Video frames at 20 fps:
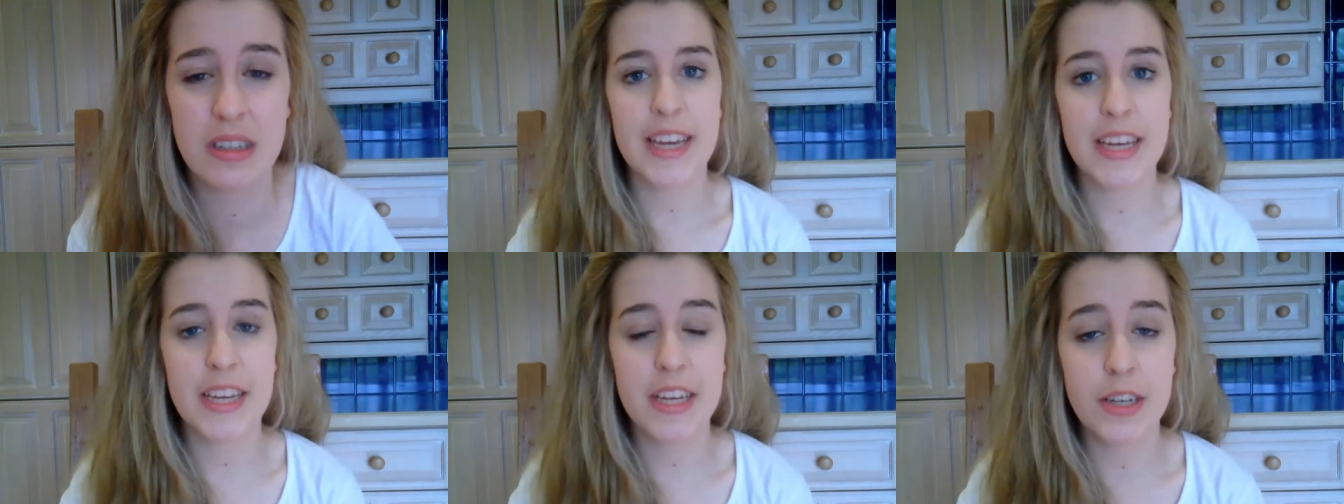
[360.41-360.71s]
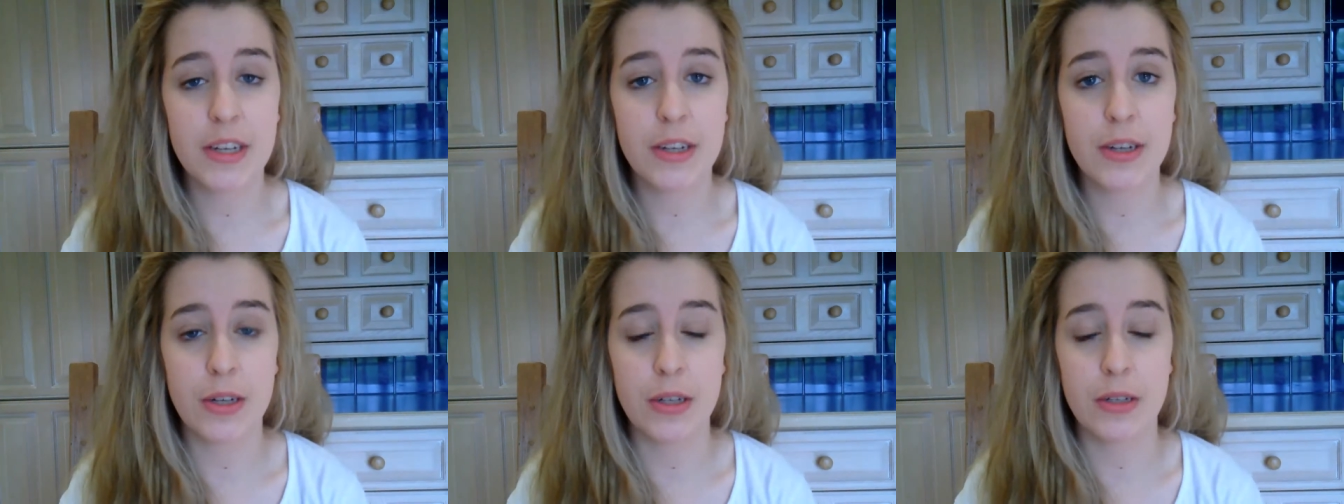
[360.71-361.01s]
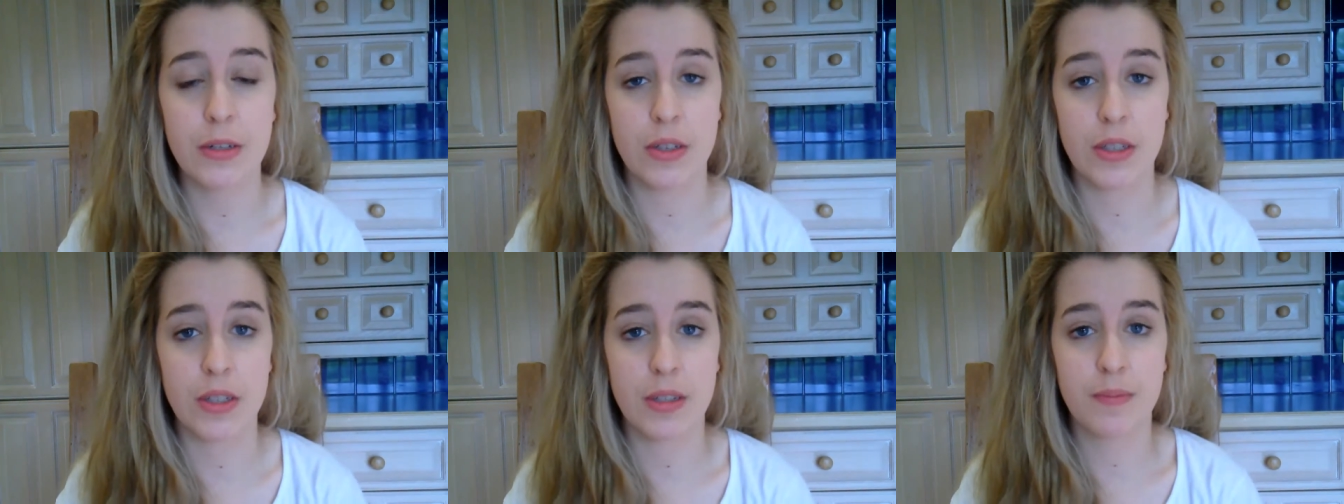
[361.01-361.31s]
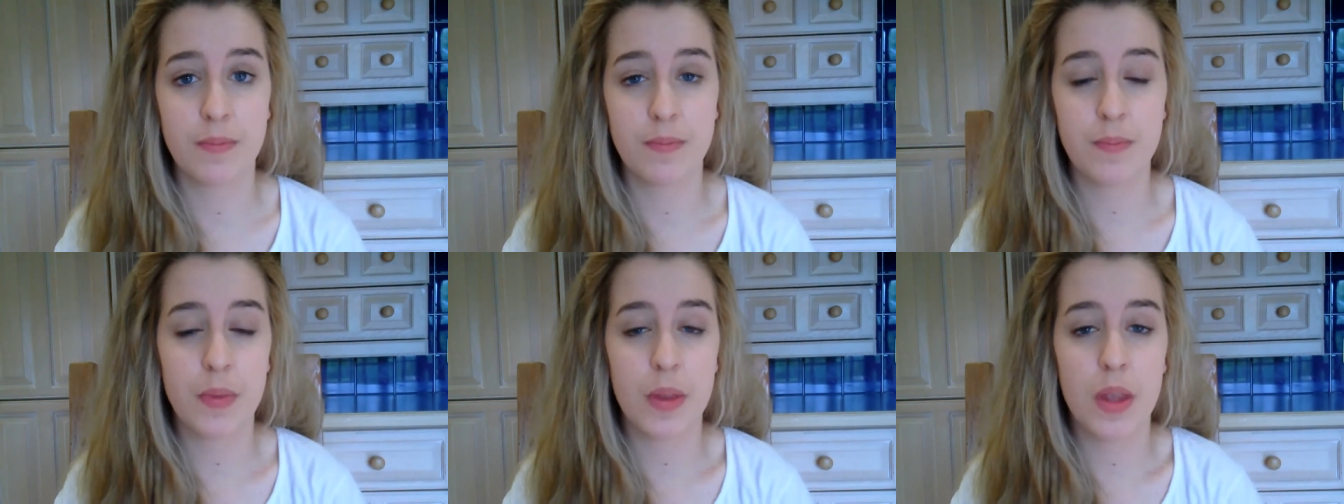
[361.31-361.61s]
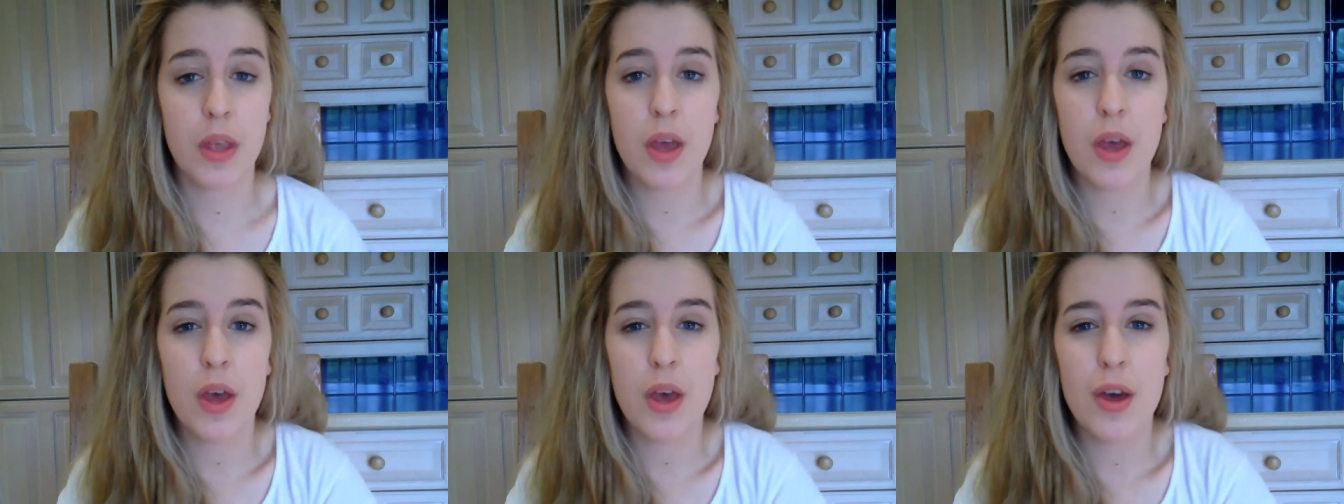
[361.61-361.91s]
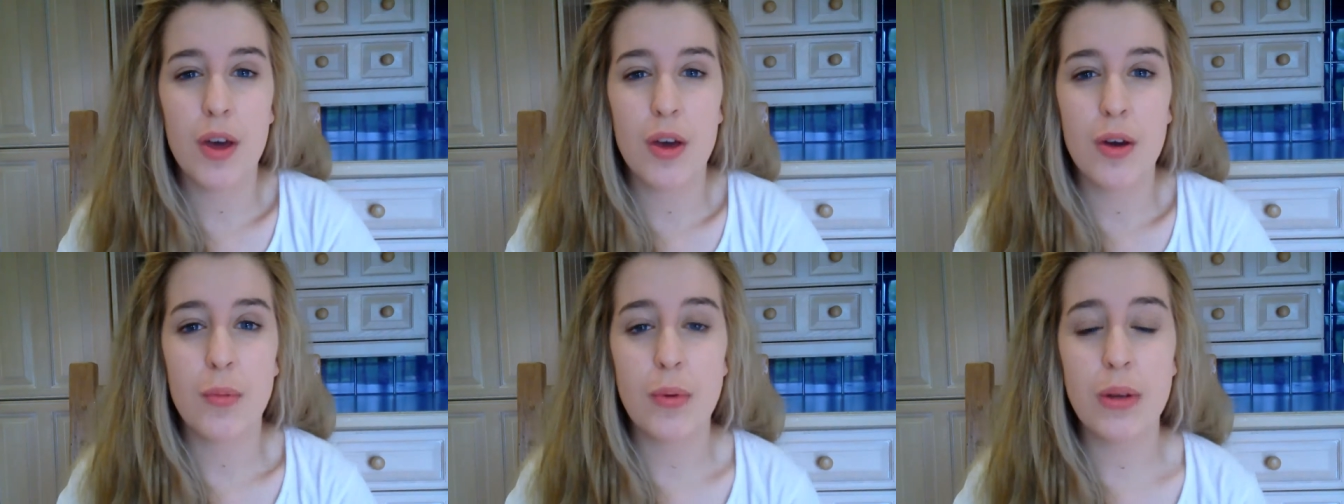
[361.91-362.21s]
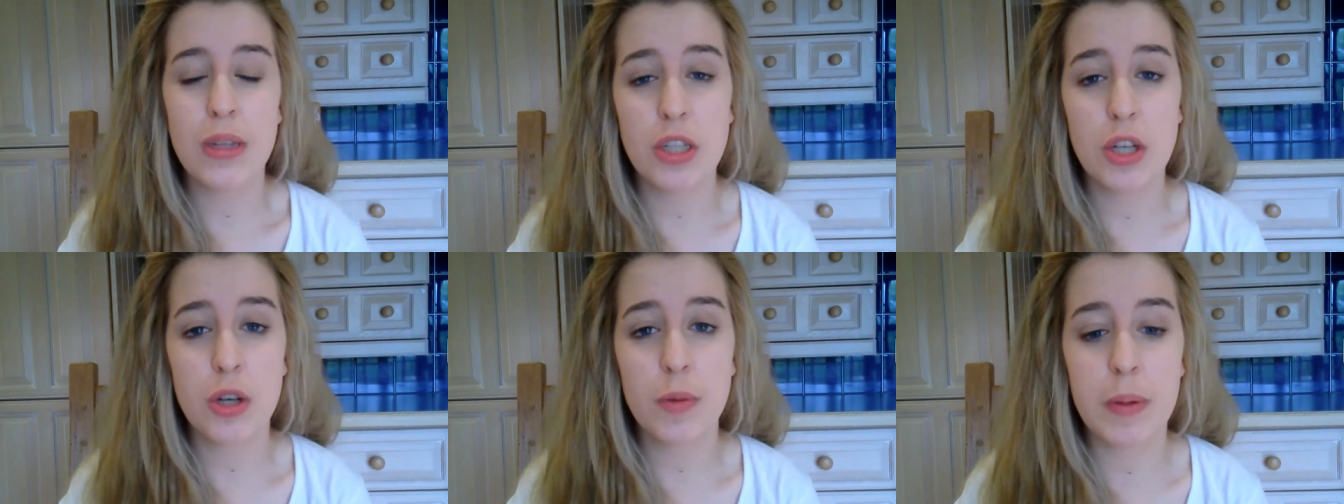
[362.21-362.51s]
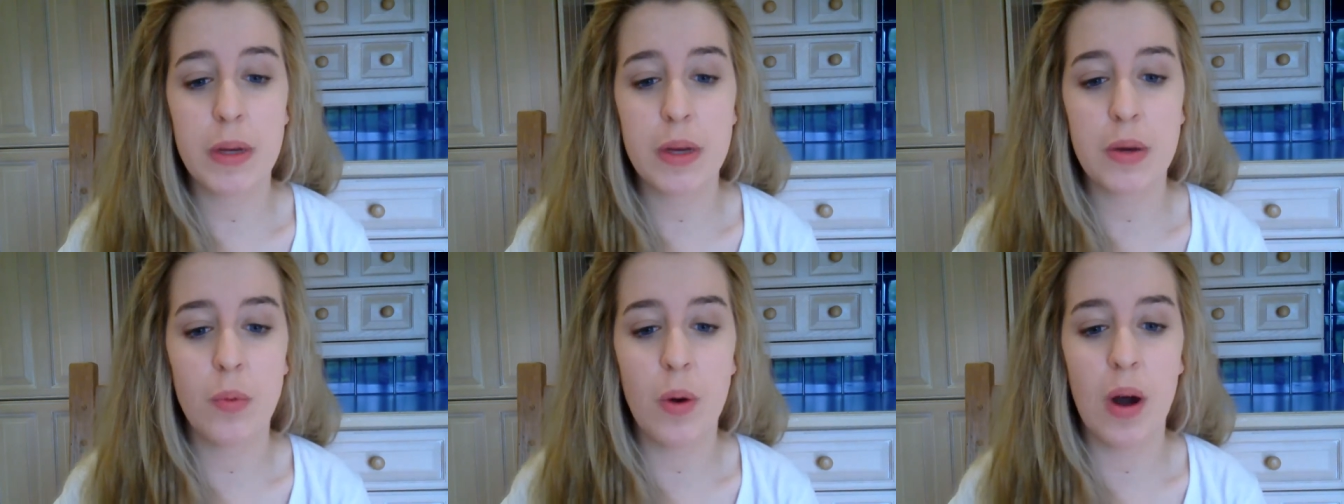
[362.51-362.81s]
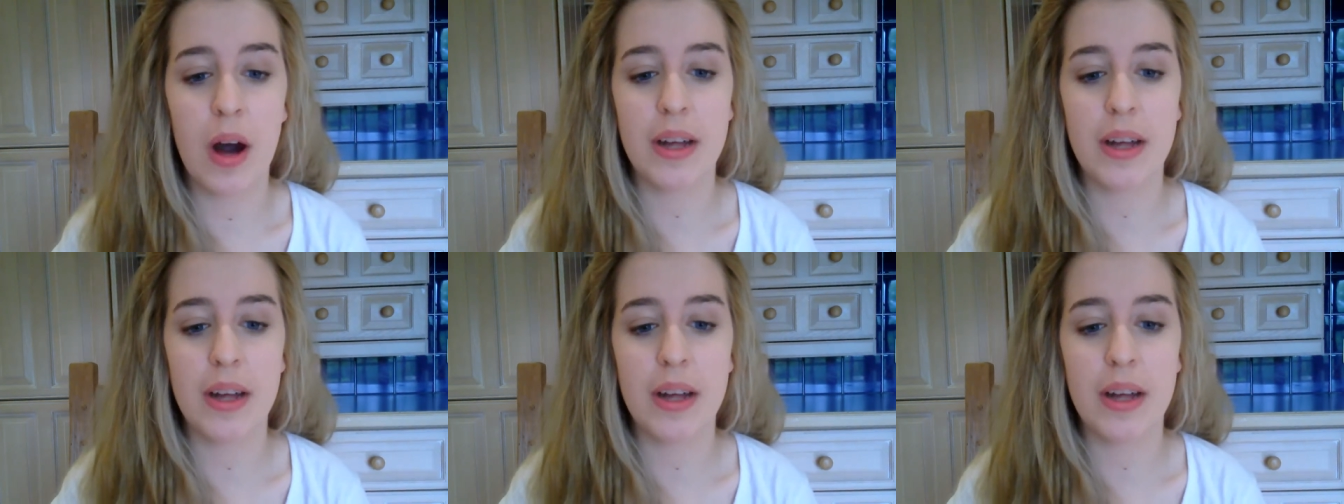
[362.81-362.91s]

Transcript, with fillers: In conclusion, with topic